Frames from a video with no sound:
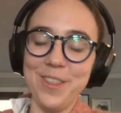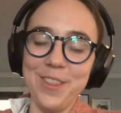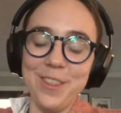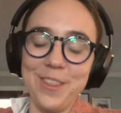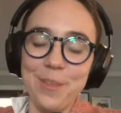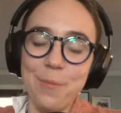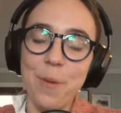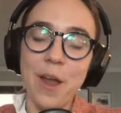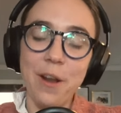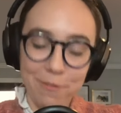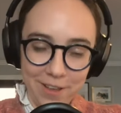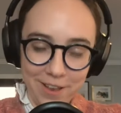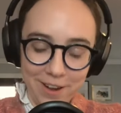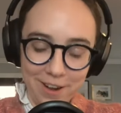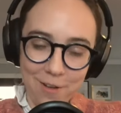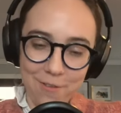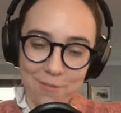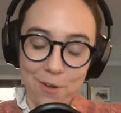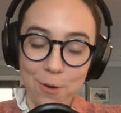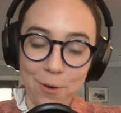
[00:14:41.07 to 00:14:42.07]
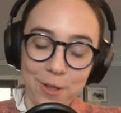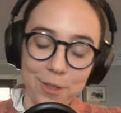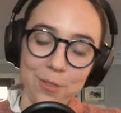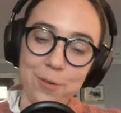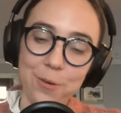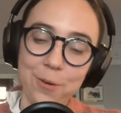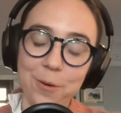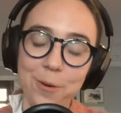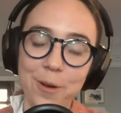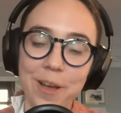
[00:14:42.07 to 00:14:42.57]
the benefit of going
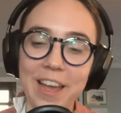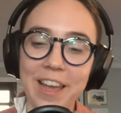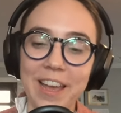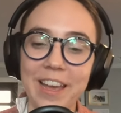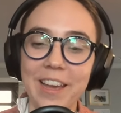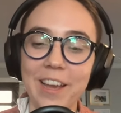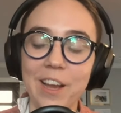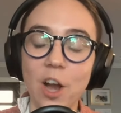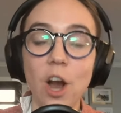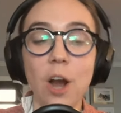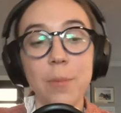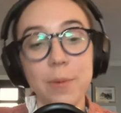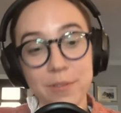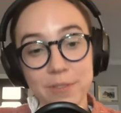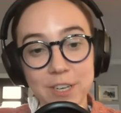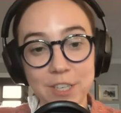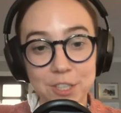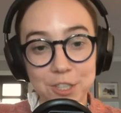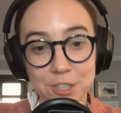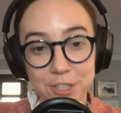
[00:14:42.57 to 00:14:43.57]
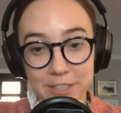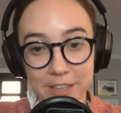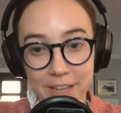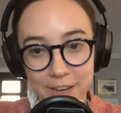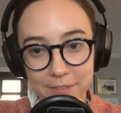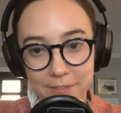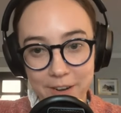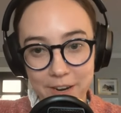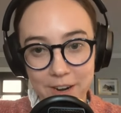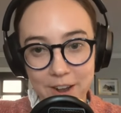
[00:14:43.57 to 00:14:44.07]
through a carbon registry
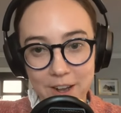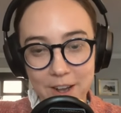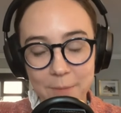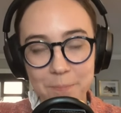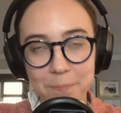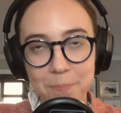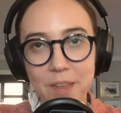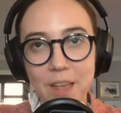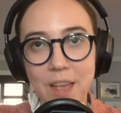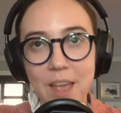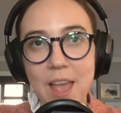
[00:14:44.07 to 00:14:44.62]
like Vera